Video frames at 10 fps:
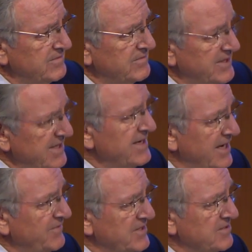that didn't
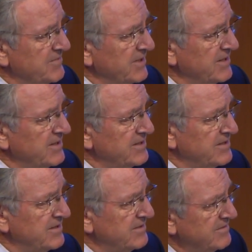have
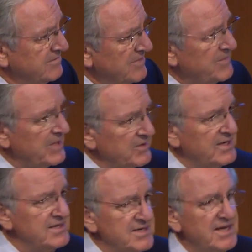disabilities, maybe other
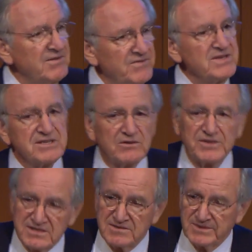kids that had physical
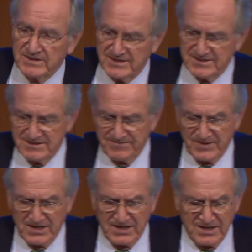disabilities.
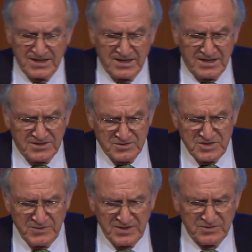So
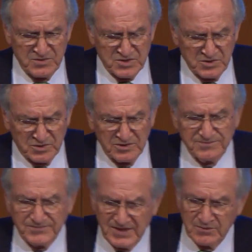she went through
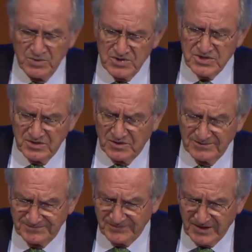school, and wouldn't you know
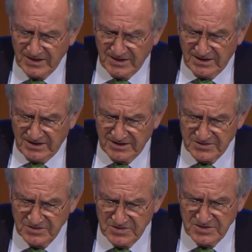it, as
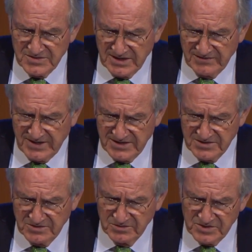soon as she was out of high
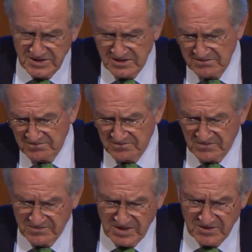school, she
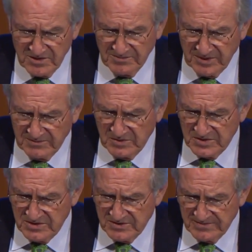got her diploma when
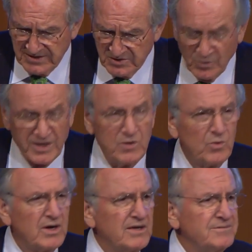she was about
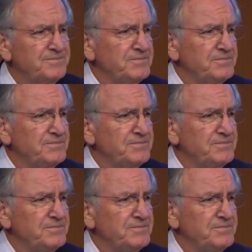21.